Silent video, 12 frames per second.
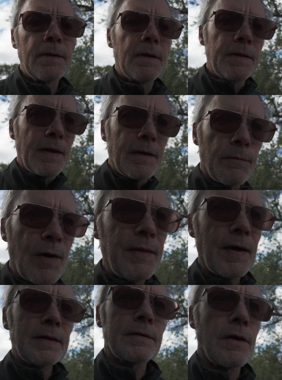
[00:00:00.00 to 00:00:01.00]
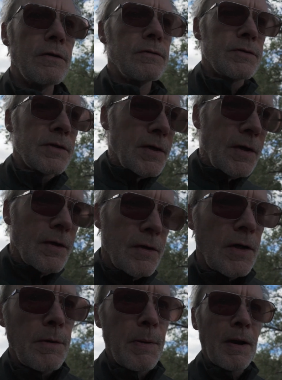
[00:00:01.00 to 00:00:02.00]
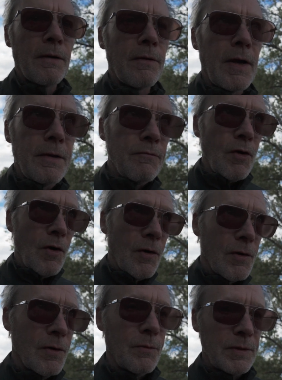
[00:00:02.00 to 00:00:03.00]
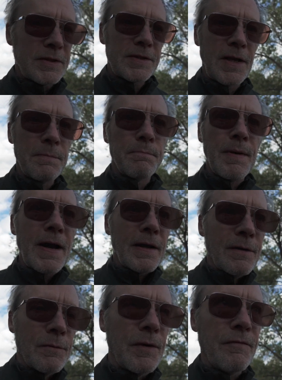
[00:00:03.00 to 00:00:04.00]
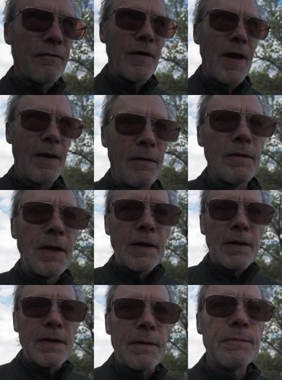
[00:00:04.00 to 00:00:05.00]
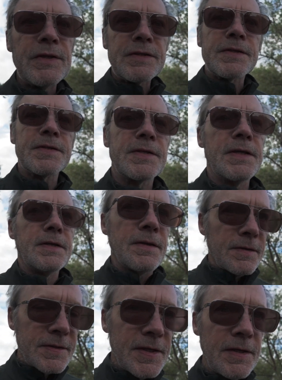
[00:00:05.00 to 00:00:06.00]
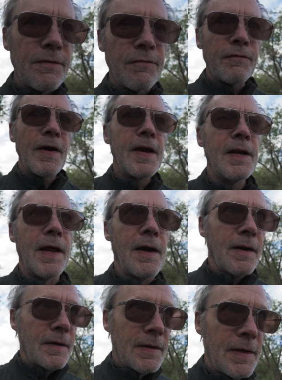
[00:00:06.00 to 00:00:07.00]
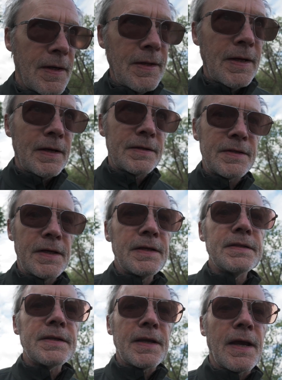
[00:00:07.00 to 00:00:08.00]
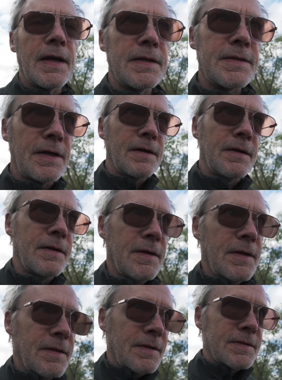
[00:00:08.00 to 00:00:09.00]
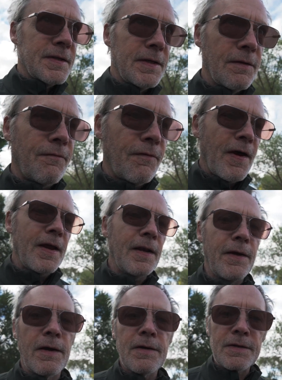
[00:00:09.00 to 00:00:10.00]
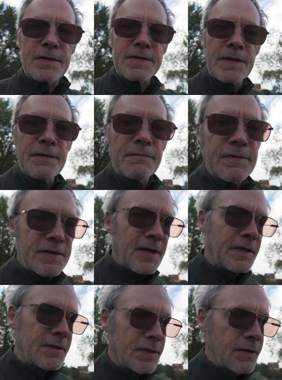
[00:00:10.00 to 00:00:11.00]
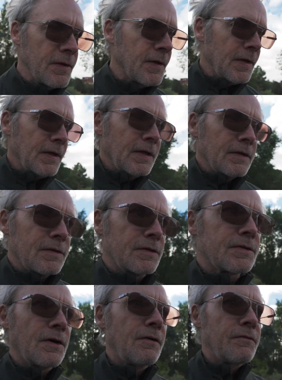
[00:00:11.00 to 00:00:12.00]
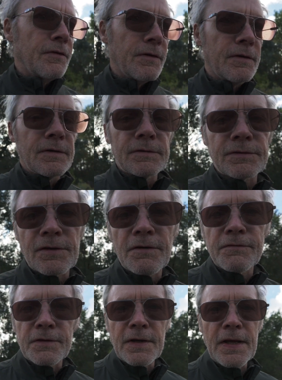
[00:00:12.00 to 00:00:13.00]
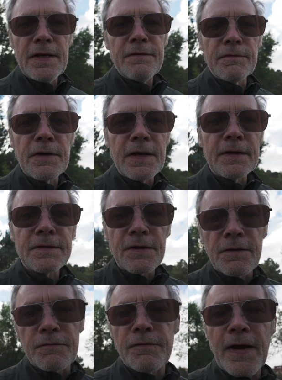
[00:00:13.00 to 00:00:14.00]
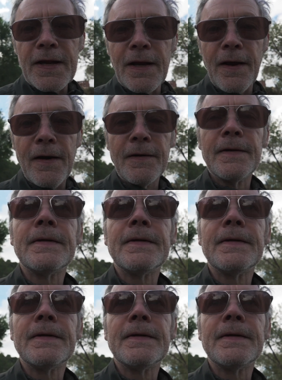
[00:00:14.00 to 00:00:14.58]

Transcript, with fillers: And then when that goes apparently wrong, or we slip back, or we fail, then we see the failure as an indicator, see the failure as an invitation to soften even into the failure.